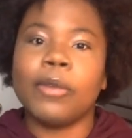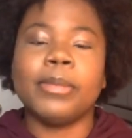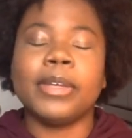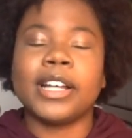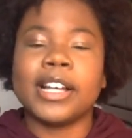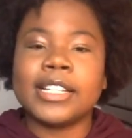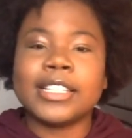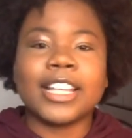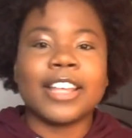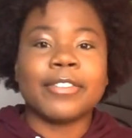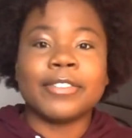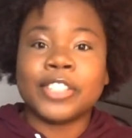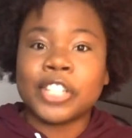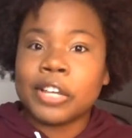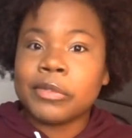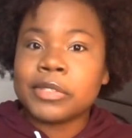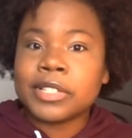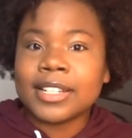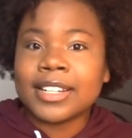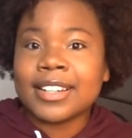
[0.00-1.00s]
Because if Jay
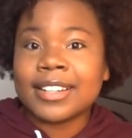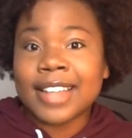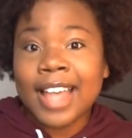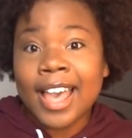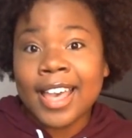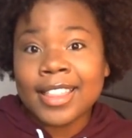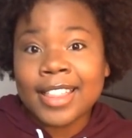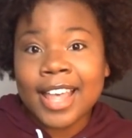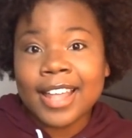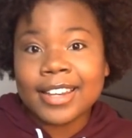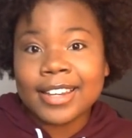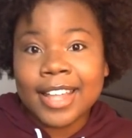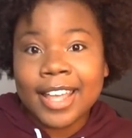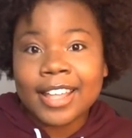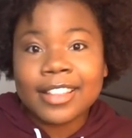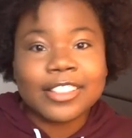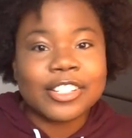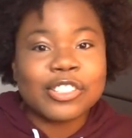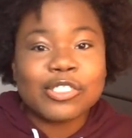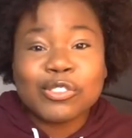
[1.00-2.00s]
was gonna die that
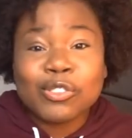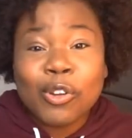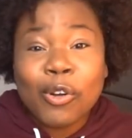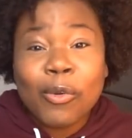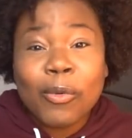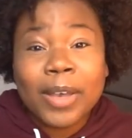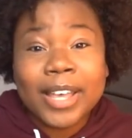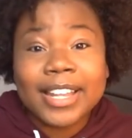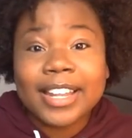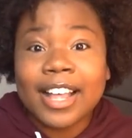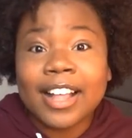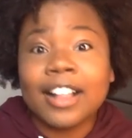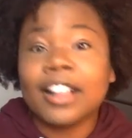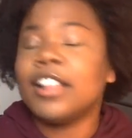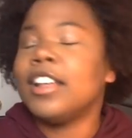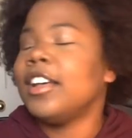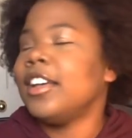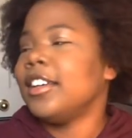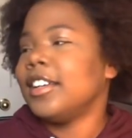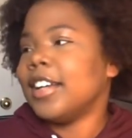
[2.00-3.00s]
day, there's no way in hell.
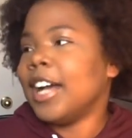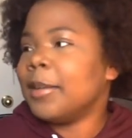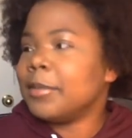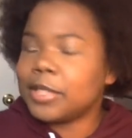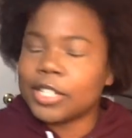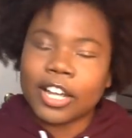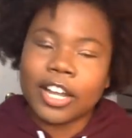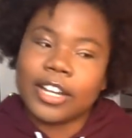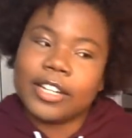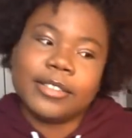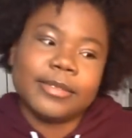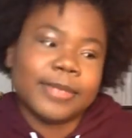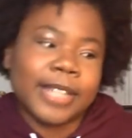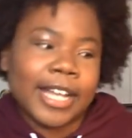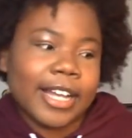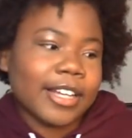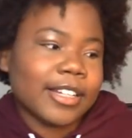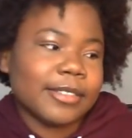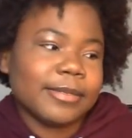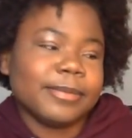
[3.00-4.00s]
I'm sorry.
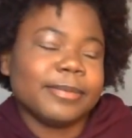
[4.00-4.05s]
Like,